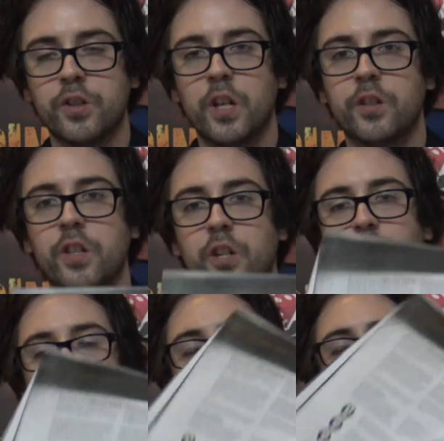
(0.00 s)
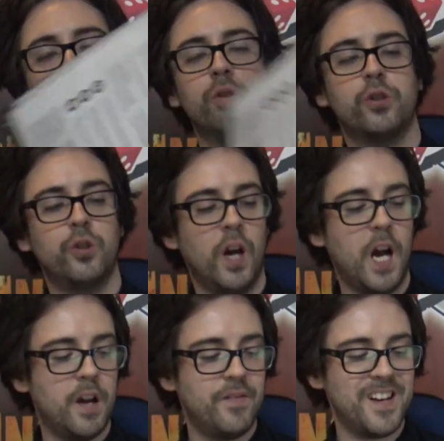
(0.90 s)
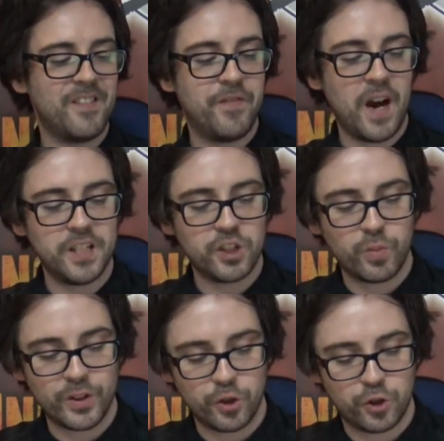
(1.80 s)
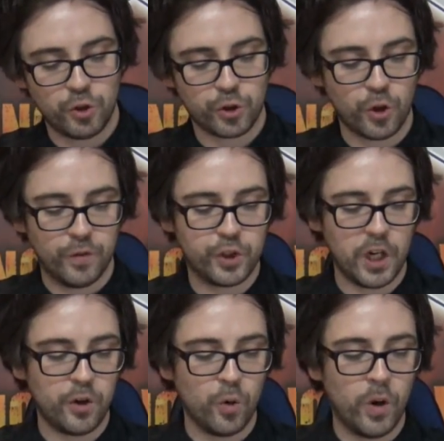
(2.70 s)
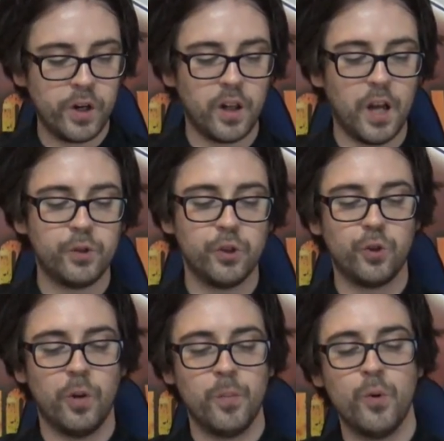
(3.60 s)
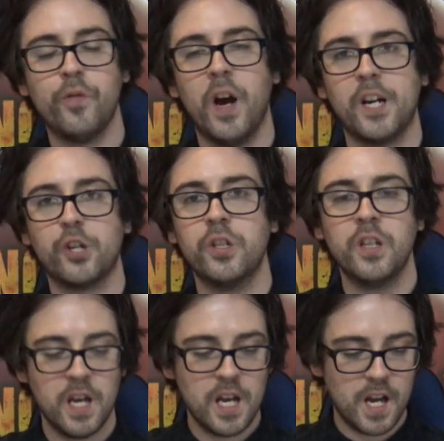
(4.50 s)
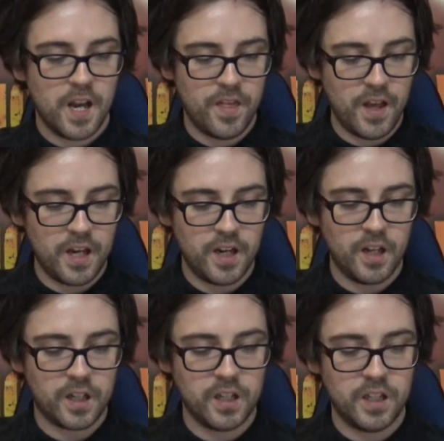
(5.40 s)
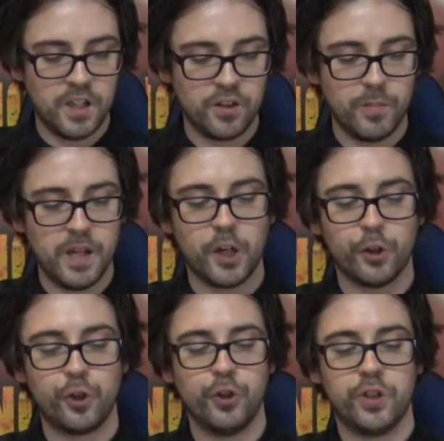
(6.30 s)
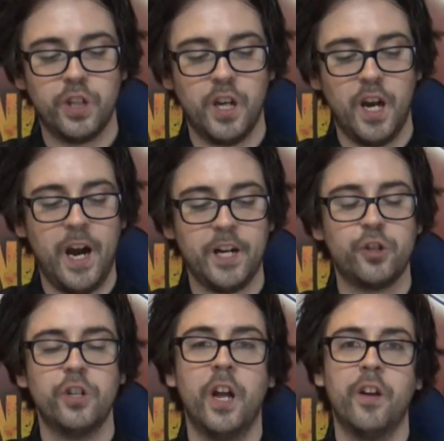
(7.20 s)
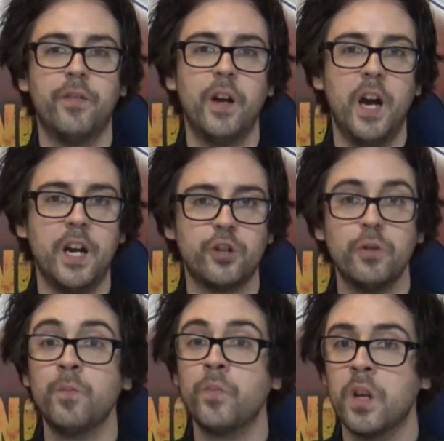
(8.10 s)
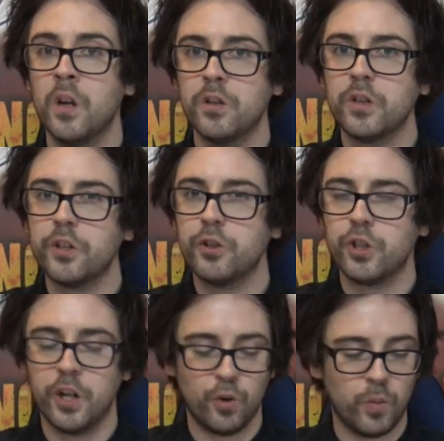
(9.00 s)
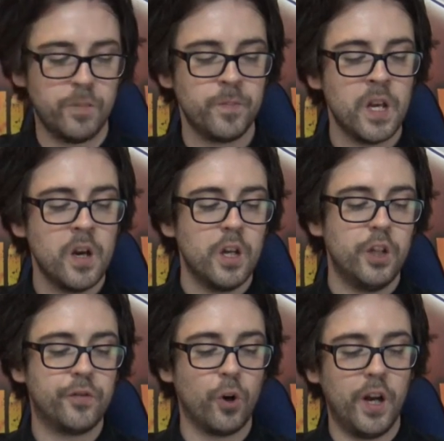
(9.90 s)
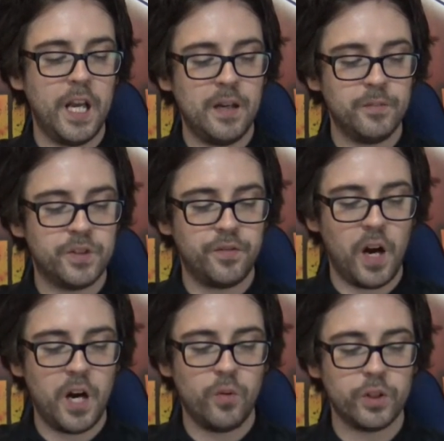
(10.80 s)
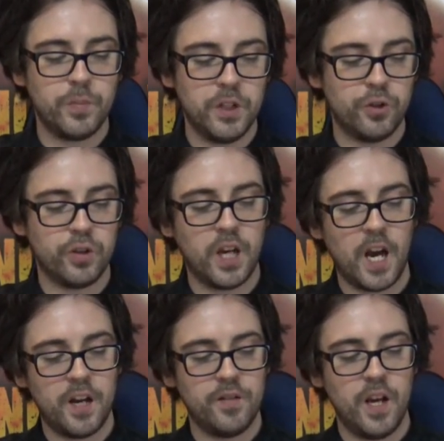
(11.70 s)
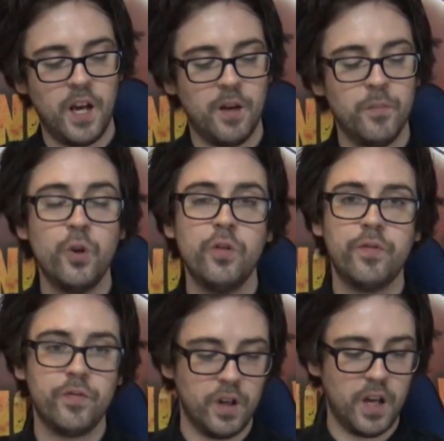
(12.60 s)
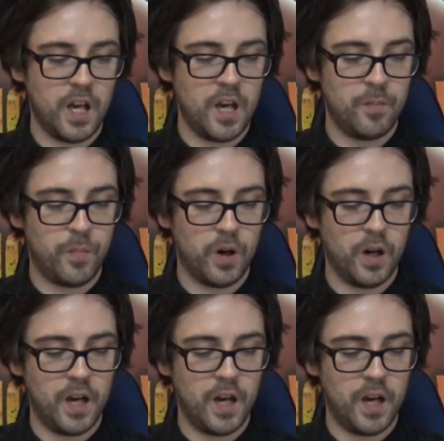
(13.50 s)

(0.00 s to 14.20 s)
there to issue orders. You have advanced, which is your sort of general one. It allows you to do a move action. Then it can either make a shoot action and a fight action. So that's your general one. You've got aimed fire, which means you can't move, but